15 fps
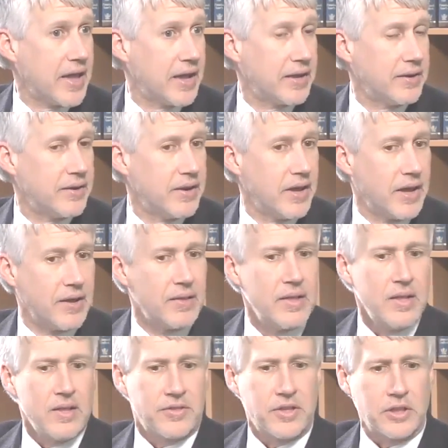And the
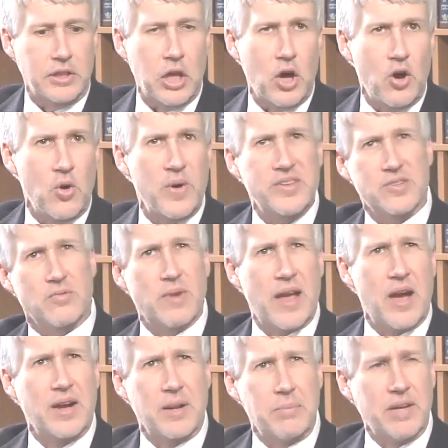low is
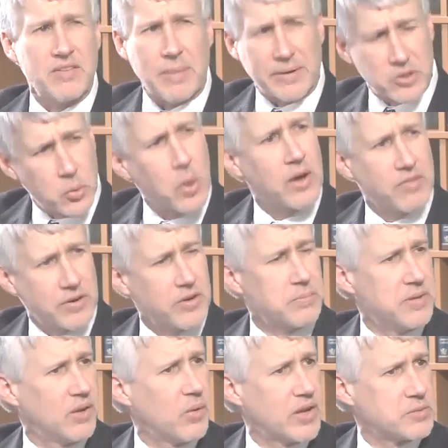around, I believe, about 1,200
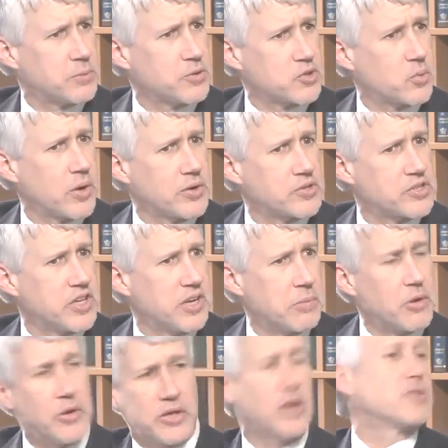milliwatts per square
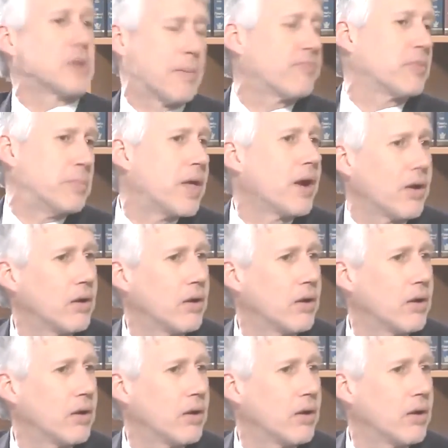centimeter. It goes up from there.